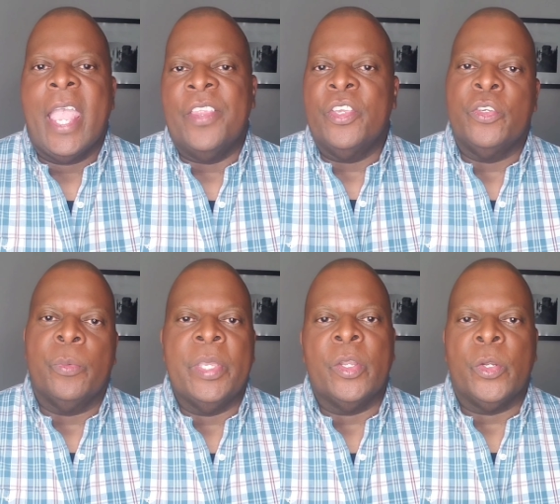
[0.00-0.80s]
and then
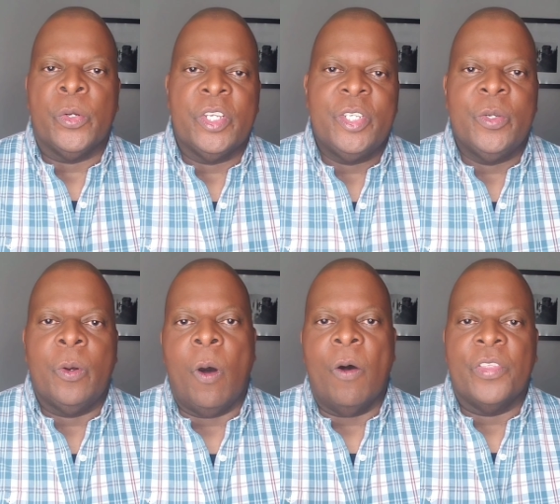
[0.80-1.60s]
you'll be alerted
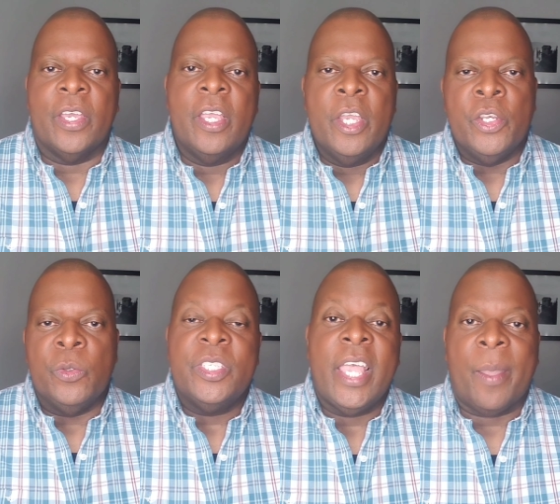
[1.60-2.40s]
to all the
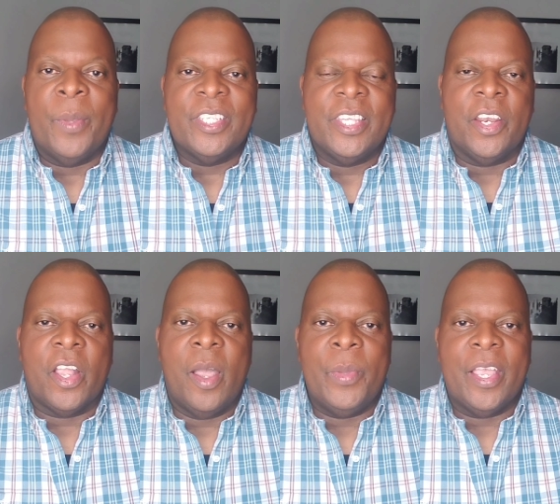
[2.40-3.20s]
new segments
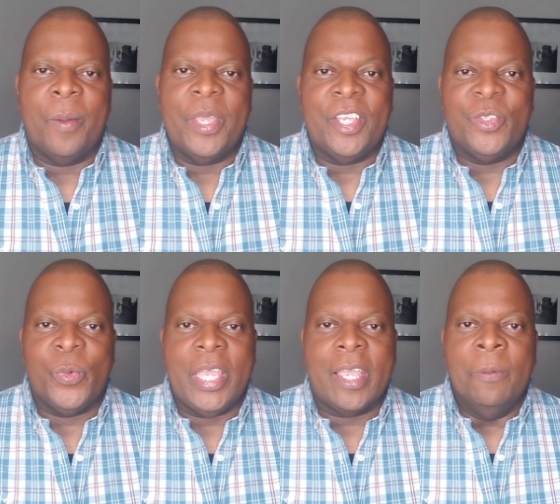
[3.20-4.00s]
that are coming up
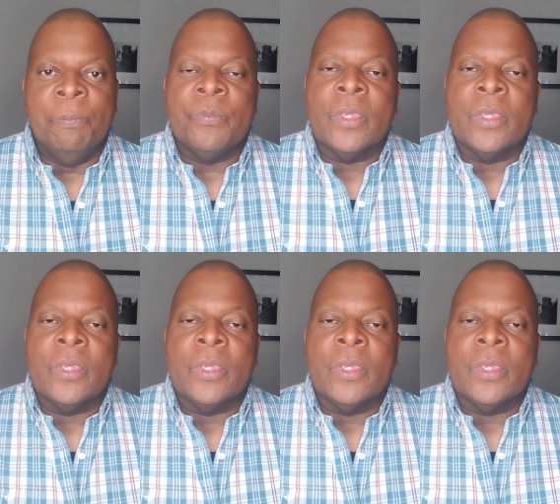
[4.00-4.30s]
each week.